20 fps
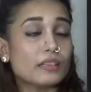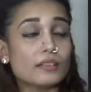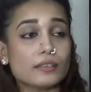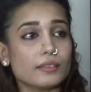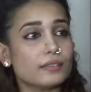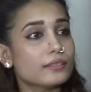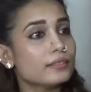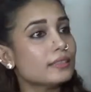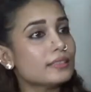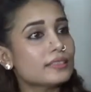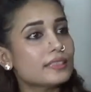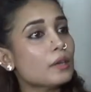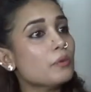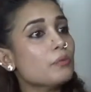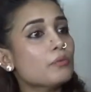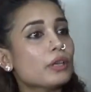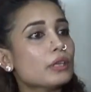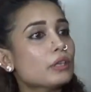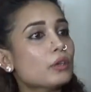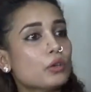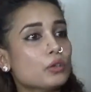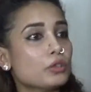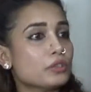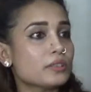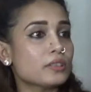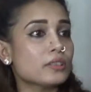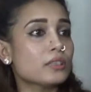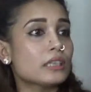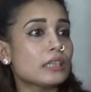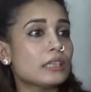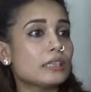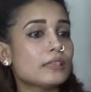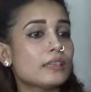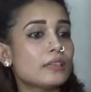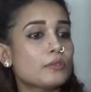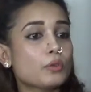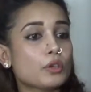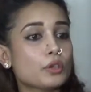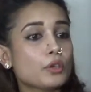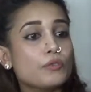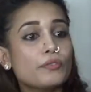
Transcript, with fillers: And the same way the hosiery, mm. that